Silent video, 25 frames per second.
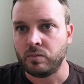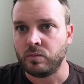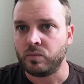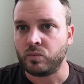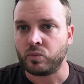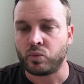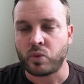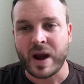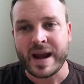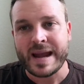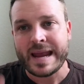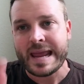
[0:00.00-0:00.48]

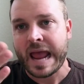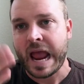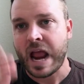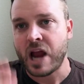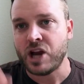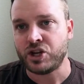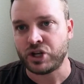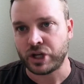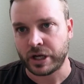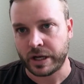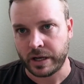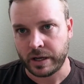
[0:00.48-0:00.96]

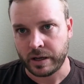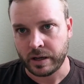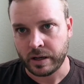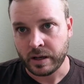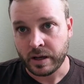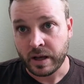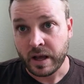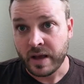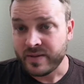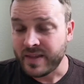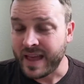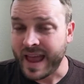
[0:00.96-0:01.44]
radiation,
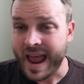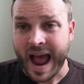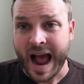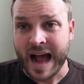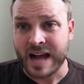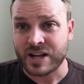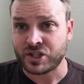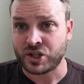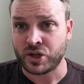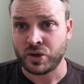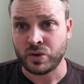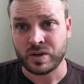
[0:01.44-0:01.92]
they
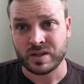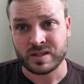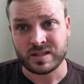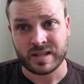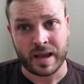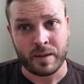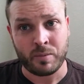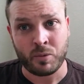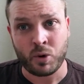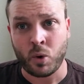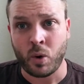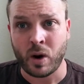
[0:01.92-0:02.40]
ask you the
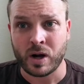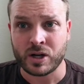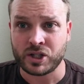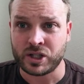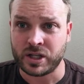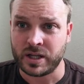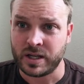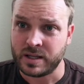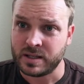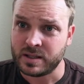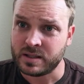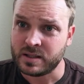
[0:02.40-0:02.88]
same
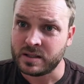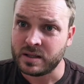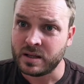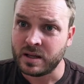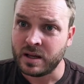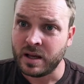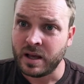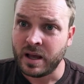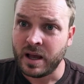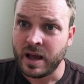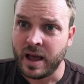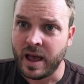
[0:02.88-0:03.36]
questions.
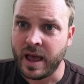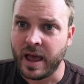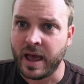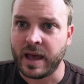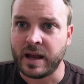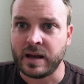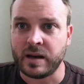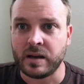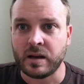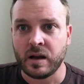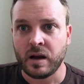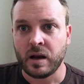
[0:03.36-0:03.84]

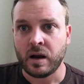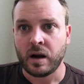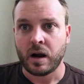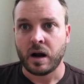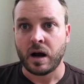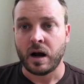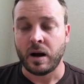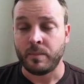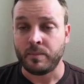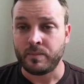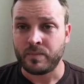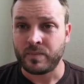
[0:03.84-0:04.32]
And
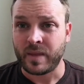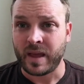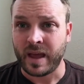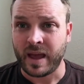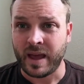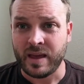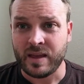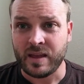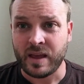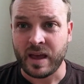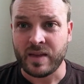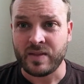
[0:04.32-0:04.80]

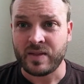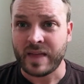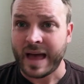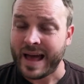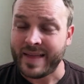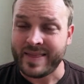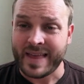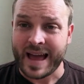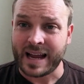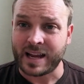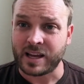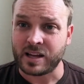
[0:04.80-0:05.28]

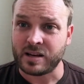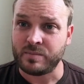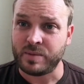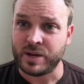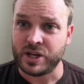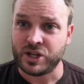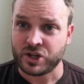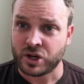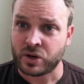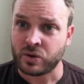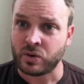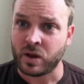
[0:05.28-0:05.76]
that could be
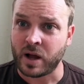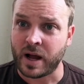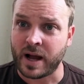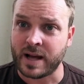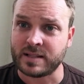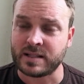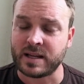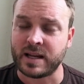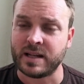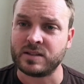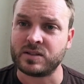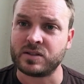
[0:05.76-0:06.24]

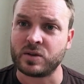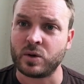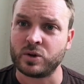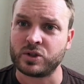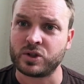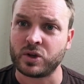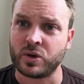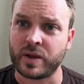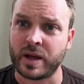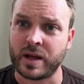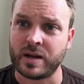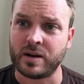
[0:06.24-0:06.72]
generalized. And
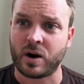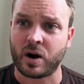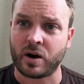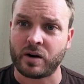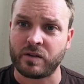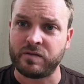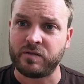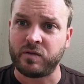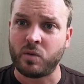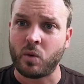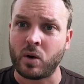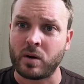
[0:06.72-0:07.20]
so that our
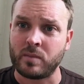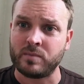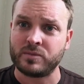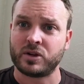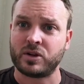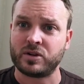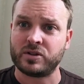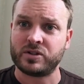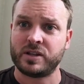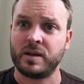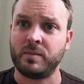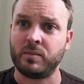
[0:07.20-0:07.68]
forms
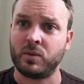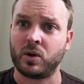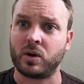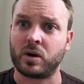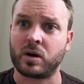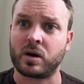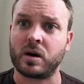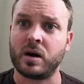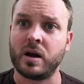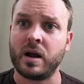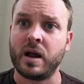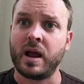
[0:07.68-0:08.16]
are
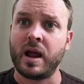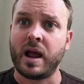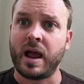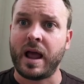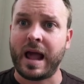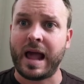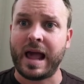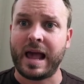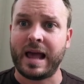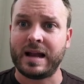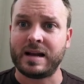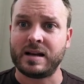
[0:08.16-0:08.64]
similar,
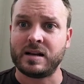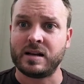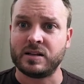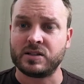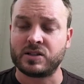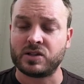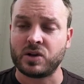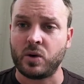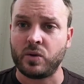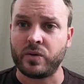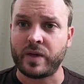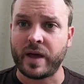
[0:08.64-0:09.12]
and
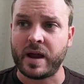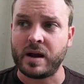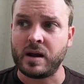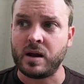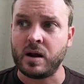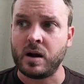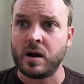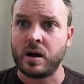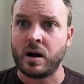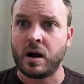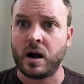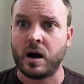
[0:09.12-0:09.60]
so that
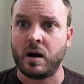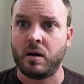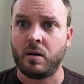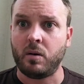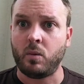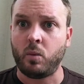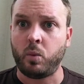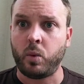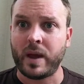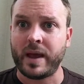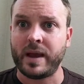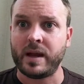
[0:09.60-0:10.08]

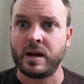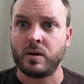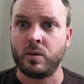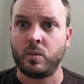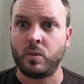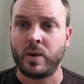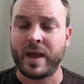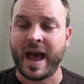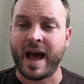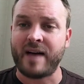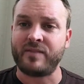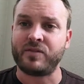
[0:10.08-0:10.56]
when
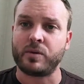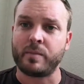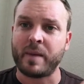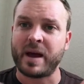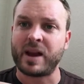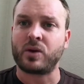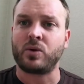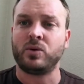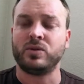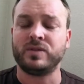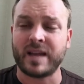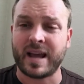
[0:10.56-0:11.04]
we have your
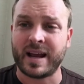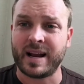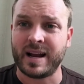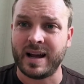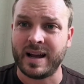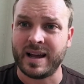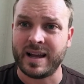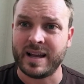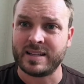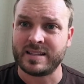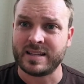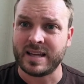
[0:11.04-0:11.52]
medical data,
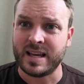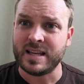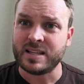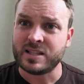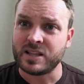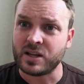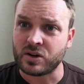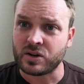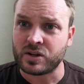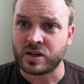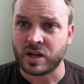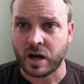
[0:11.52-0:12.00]
it's
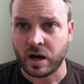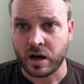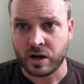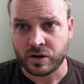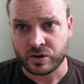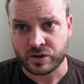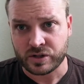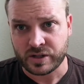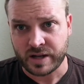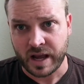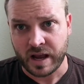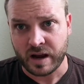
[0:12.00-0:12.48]
easier to
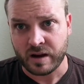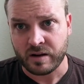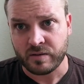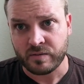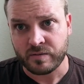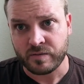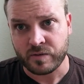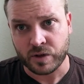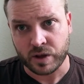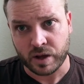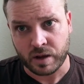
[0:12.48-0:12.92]
understand for the